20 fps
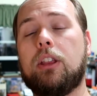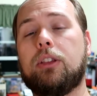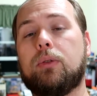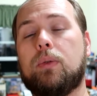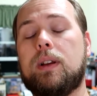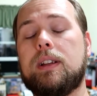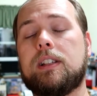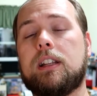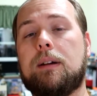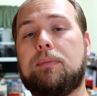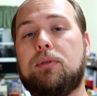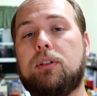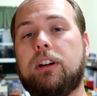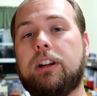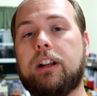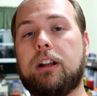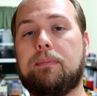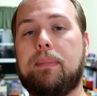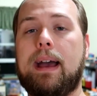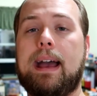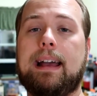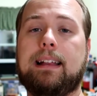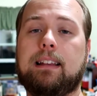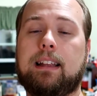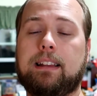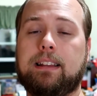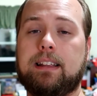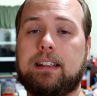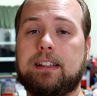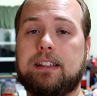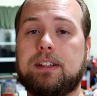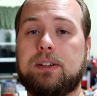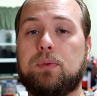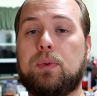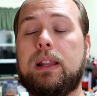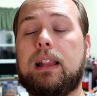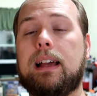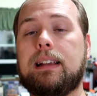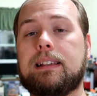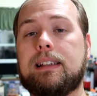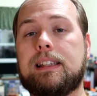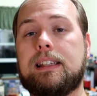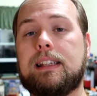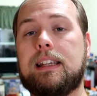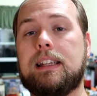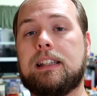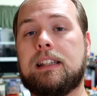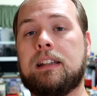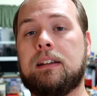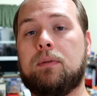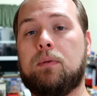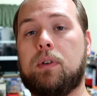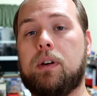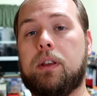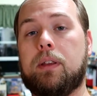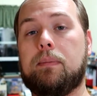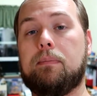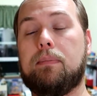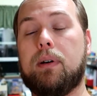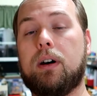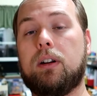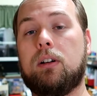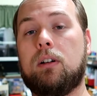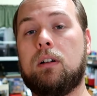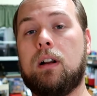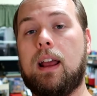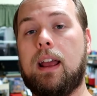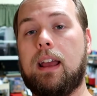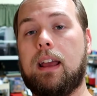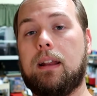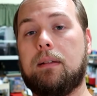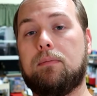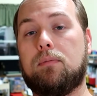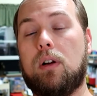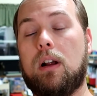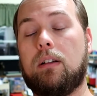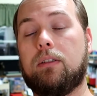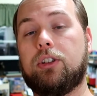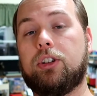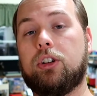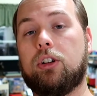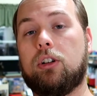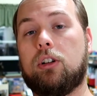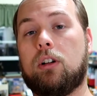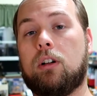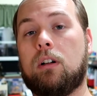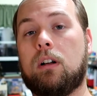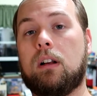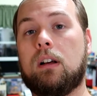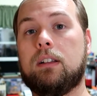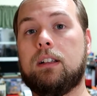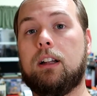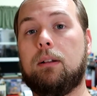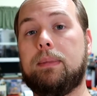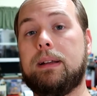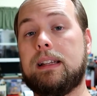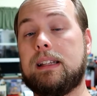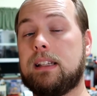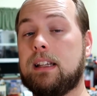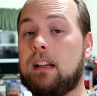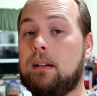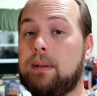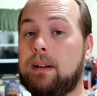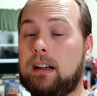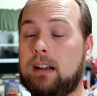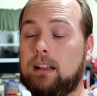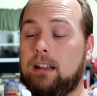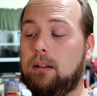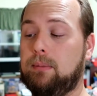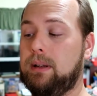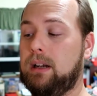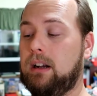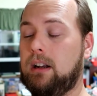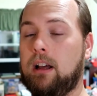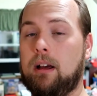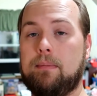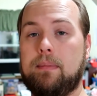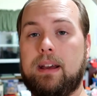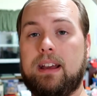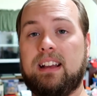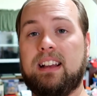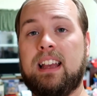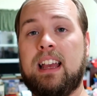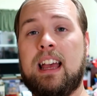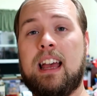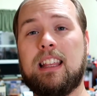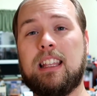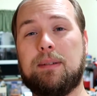The reason I put it in a bag like this is we like to season it with butter and brown sugar, a little bit of cinnamon, and a little bit of nutmeg.